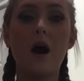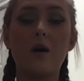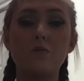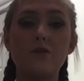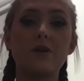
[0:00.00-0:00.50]

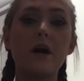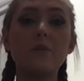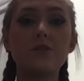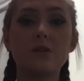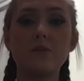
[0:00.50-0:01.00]
with your
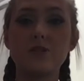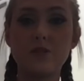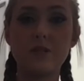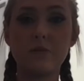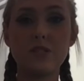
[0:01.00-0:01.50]
epidermis, your
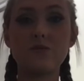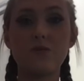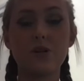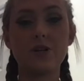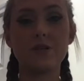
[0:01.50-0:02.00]
dermis,
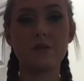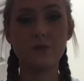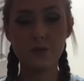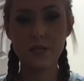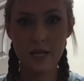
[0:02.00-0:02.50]
or your
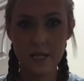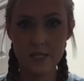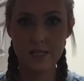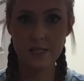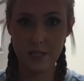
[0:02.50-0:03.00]

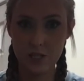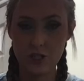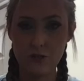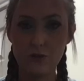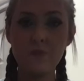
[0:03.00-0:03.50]
subcutaneous
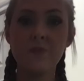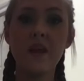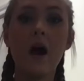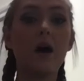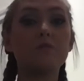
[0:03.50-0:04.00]
tissue.
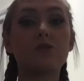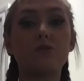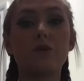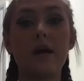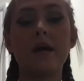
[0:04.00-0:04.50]
So
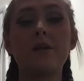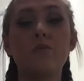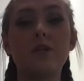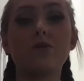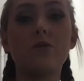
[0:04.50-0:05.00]
again,
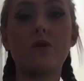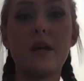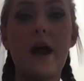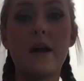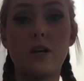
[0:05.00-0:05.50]
when you're looking
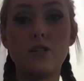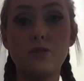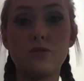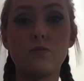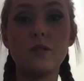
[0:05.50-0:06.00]
at
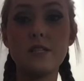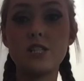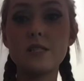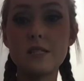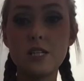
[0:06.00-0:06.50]
unusual
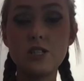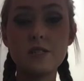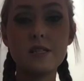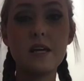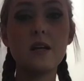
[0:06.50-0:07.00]
lesions in your
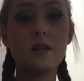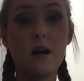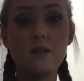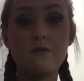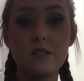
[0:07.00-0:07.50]
skin, a
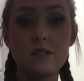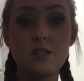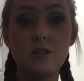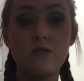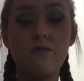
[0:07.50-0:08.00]
lot of things to
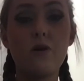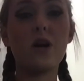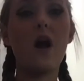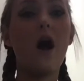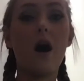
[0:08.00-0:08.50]
look for
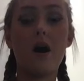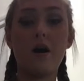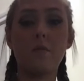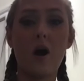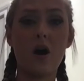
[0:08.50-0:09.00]

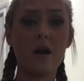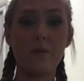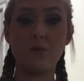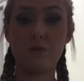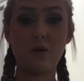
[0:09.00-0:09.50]
are
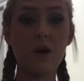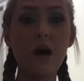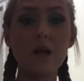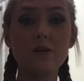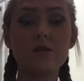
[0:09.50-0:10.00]
abnormal
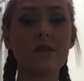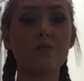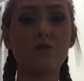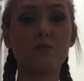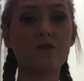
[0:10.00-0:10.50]
colors,
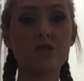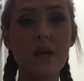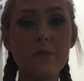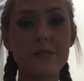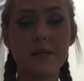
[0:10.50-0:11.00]
abnormal
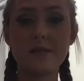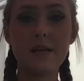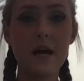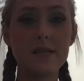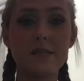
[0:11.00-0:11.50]
shapes and
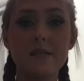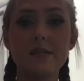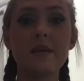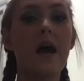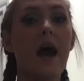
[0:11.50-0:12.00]

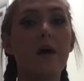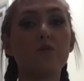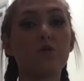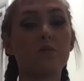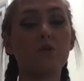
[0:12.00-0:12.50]
sizes,
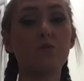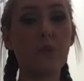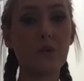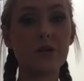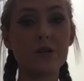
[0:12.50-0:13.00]
abnormal
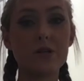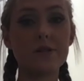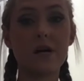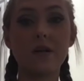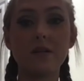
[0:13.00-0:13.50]
borders
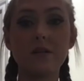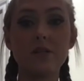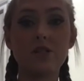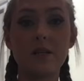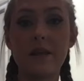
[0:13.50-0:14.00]
on a
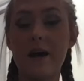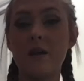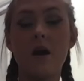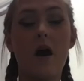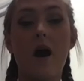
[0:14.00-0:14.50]
lesion that
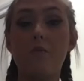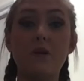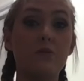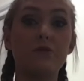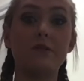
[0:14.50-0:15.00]

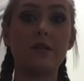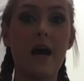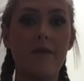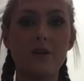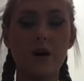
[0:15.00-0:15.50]
maybe you didn't
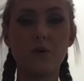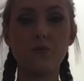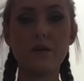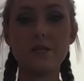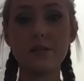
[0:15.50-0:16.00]
have a couple
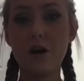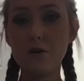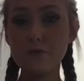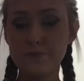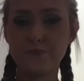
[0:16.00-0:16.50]
weeks ago.
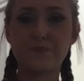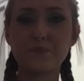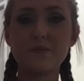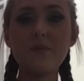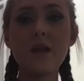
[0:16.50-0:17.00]

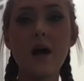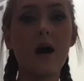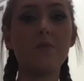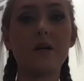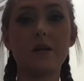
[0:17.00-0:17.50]

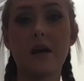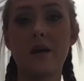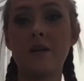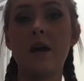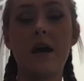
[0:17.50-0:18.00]
And
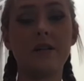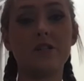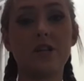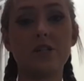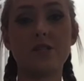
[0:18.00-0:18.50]
again, any
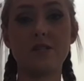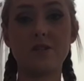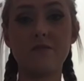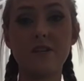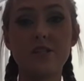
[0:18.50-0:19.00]
changes in your
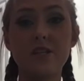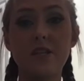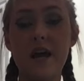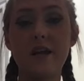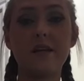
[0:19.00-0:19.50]
vision,
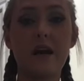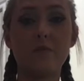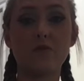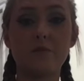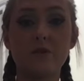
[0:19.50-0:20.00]
any
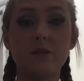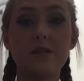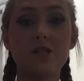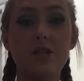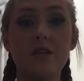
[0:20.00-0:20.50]
abnormal
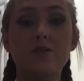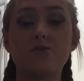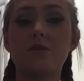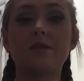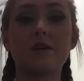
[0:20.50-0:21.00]
lesions or
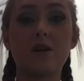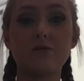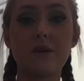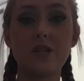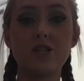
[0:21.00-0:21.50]

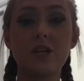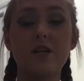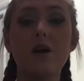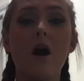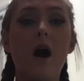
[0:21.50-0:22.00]
discoloration
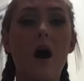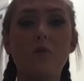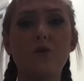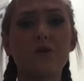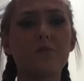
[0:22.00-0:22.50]

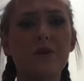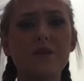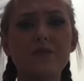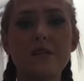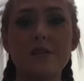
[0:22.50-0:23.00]
or
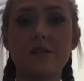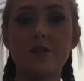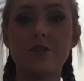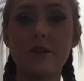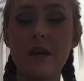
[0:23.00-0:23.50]
brittleness to
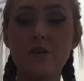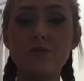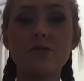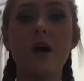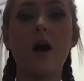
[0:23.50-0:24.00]
your nails,